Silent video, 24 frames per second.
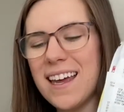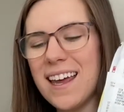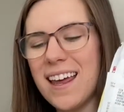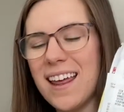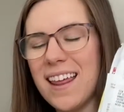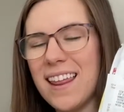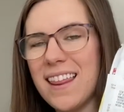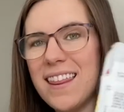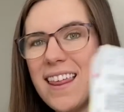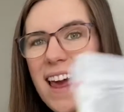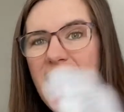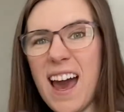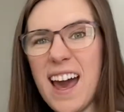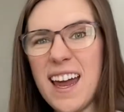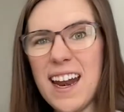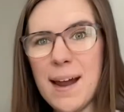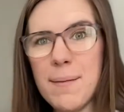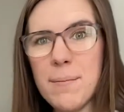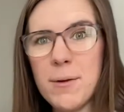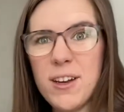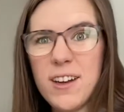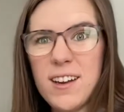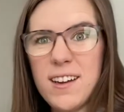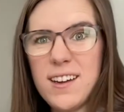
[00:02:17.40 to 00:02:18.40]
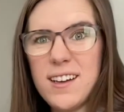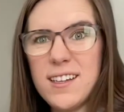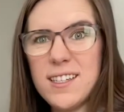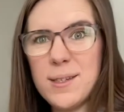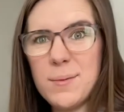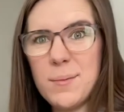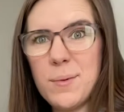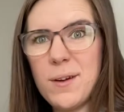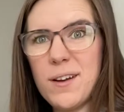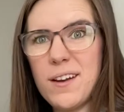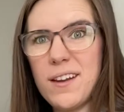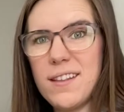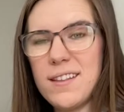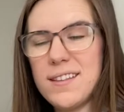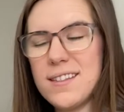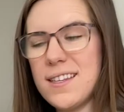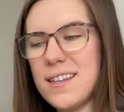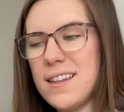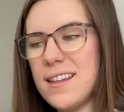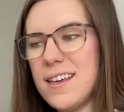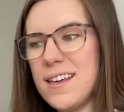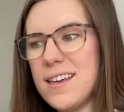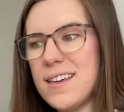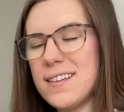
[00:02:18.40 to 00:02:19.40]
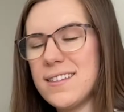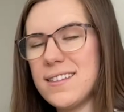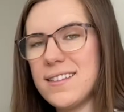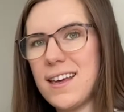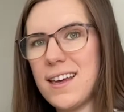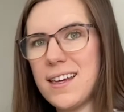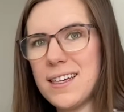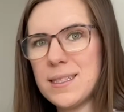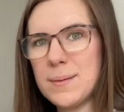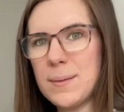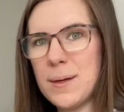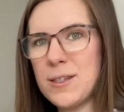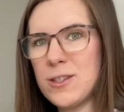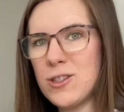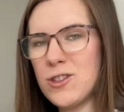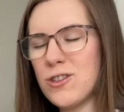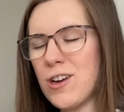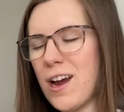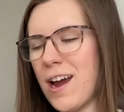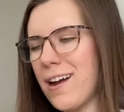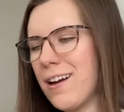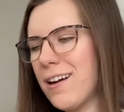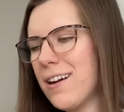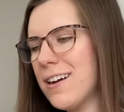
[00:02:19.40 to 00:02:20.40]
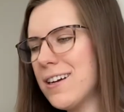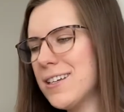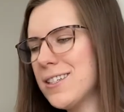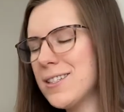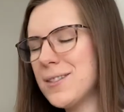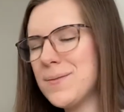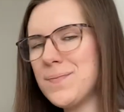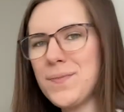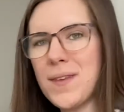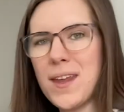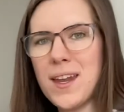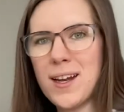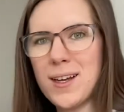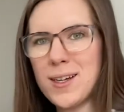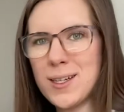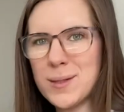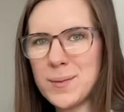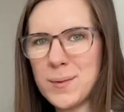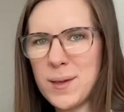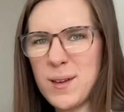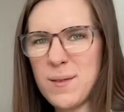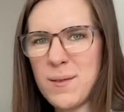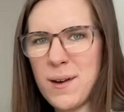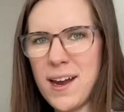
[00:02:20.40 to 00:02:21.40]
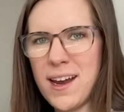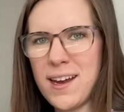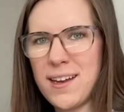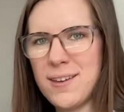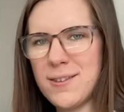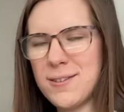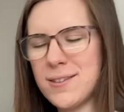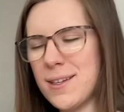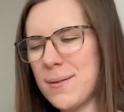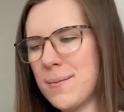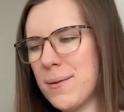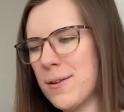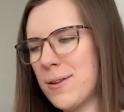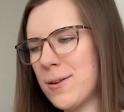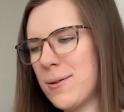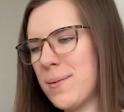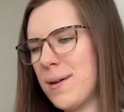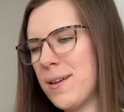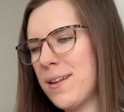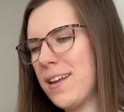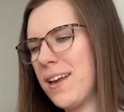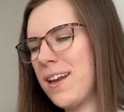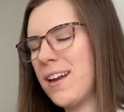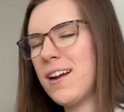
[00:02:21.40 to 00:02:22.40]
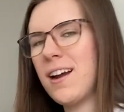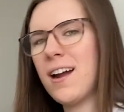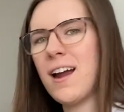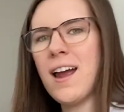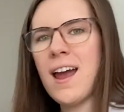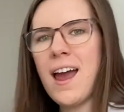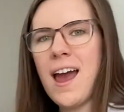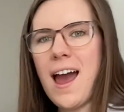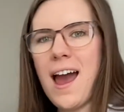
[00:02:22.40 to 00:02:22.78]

that I'm gonna need to put into these expense trackers, and I'll explain why I use them a little bit later.